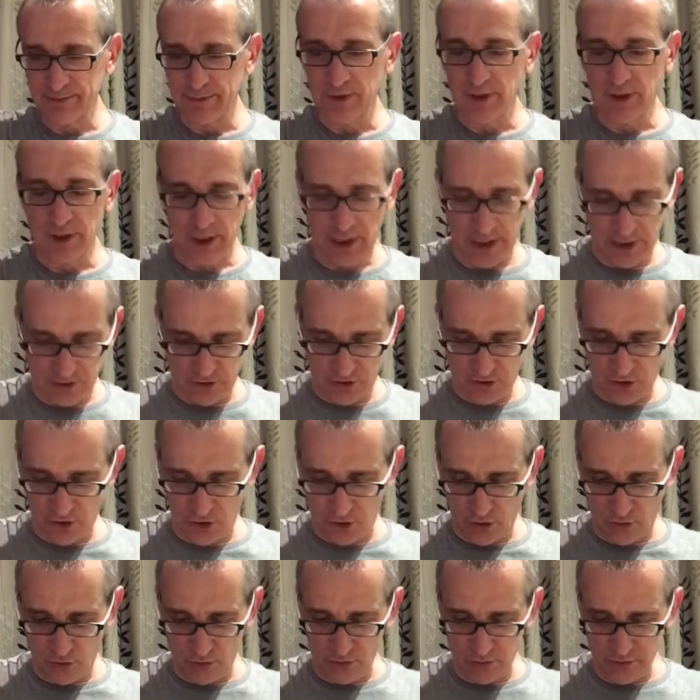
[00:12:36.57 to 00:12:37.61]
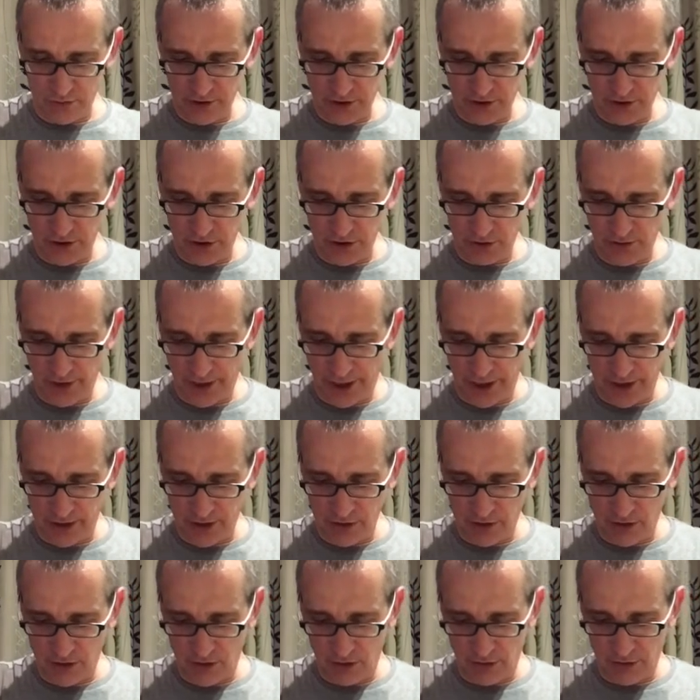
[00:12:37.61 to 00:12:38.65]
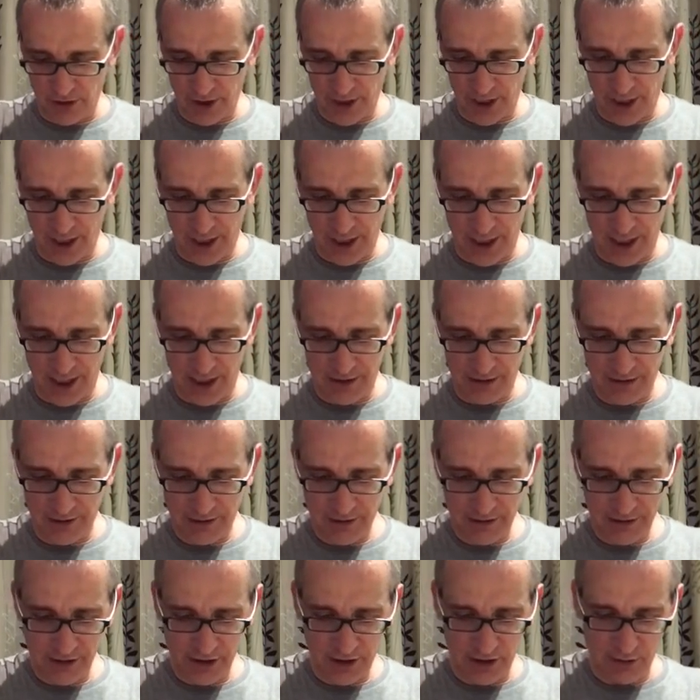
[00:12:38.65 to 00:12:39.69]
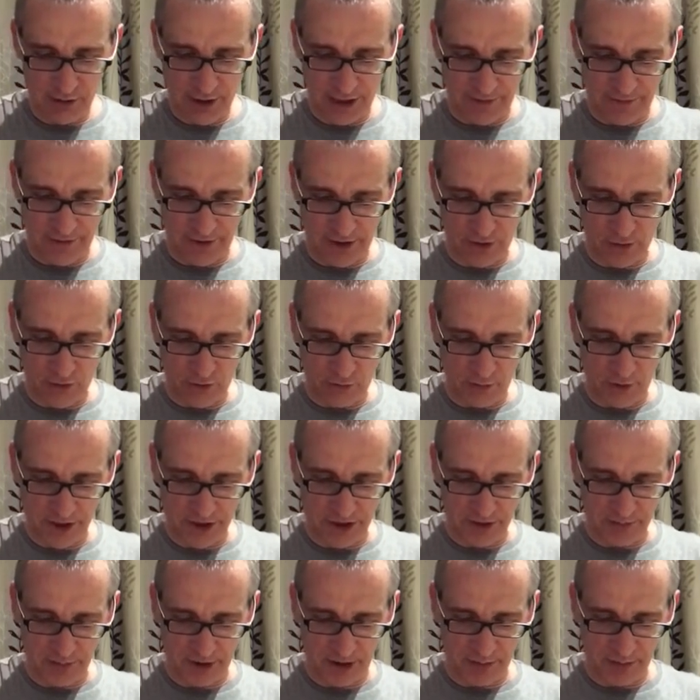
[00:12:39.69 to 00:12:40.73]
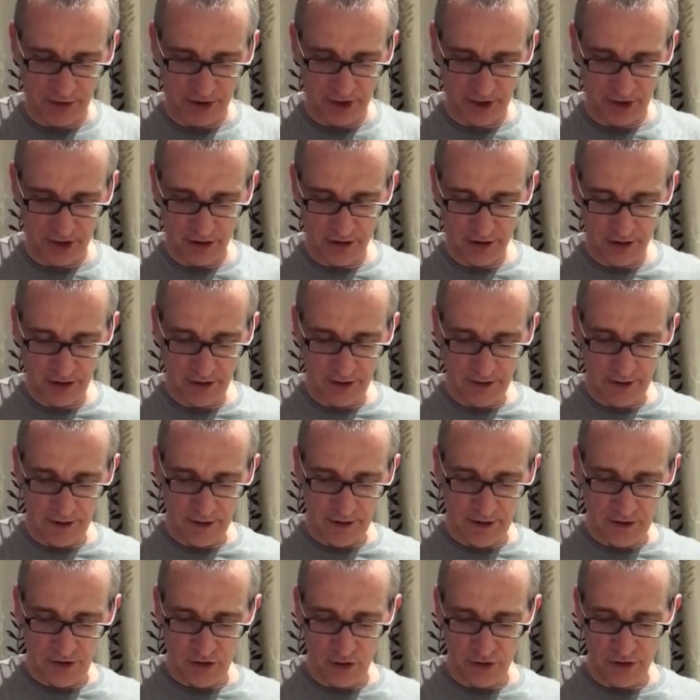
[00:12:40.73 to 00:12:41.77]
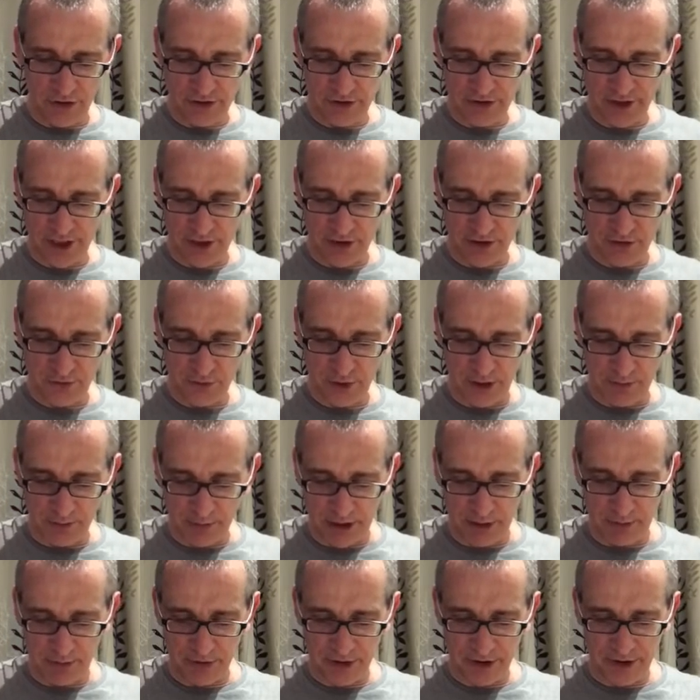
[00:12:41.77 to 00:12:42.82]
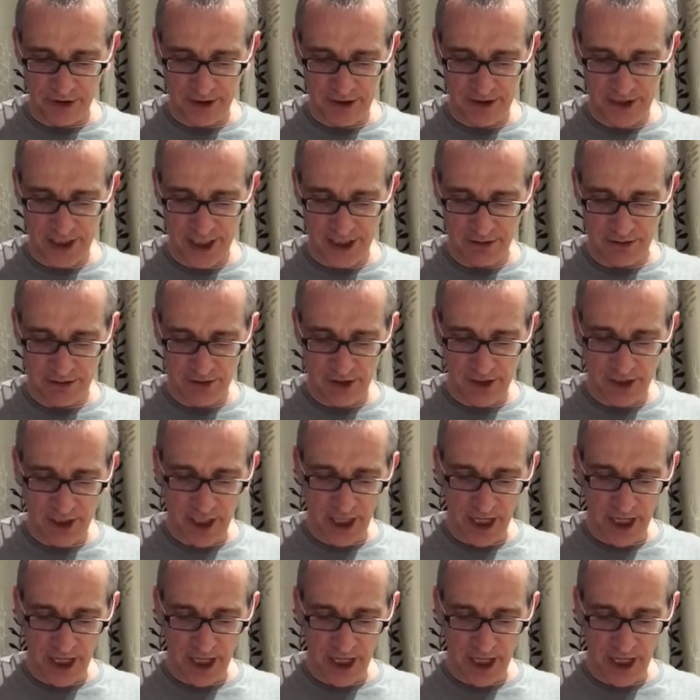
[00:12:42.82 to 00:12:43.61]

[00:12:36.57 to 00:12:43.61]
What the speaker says: And so you're like, okay, you have like a whole bunch of people here. So there's like 3 people in this house.